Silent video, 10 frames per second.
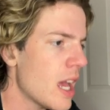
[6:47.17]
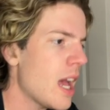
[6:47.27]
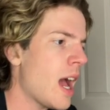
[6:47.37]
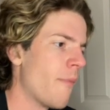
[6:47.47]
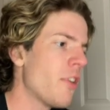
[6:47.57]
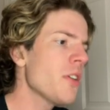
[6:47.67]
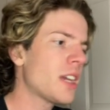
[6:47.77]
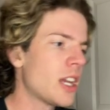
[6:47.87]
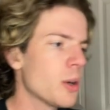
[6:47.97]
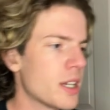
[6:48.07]
I'm very
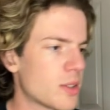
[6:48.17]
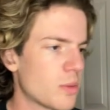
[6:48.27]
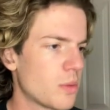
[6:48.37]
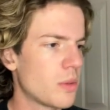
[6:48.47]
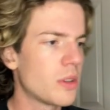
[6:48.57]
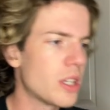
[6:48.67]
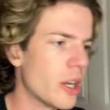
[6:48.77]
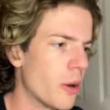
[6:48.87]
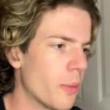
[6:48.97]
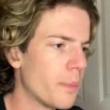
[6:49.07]
curious, you
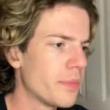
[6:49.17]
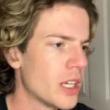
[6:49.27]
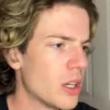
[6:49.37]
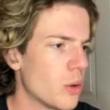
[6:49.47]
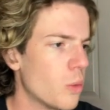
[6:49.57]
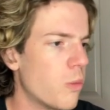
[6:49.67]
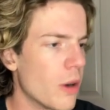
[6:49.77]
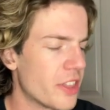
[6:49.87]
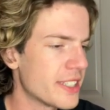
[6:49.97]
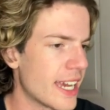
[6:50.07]
know,
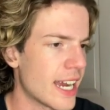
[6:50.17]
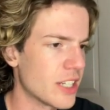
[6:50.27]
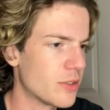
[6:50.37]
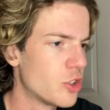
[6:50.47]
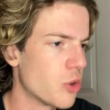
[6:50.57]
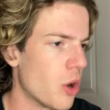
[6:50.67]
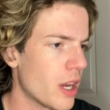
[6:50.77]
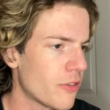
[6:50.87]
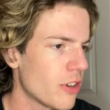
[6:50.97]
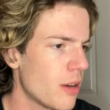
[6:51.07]
what this AI is drawing
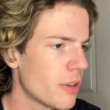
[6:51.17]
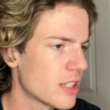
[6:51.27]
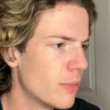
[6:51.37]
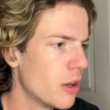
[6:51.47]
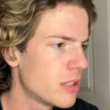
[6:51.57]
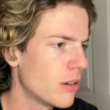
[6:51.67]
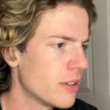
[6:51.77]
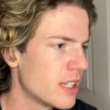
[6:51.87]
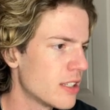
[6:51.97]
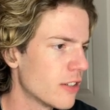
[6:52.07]
from, because most of what we've
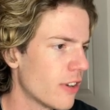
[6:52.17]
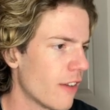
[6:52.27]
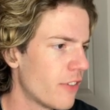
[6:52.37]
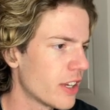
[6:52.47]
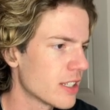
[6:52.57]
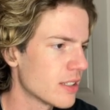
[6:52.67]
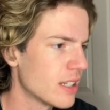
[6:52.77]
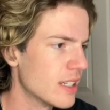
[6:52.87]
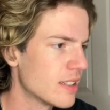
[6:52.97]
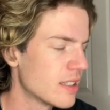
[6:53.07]
seen so far I feel like is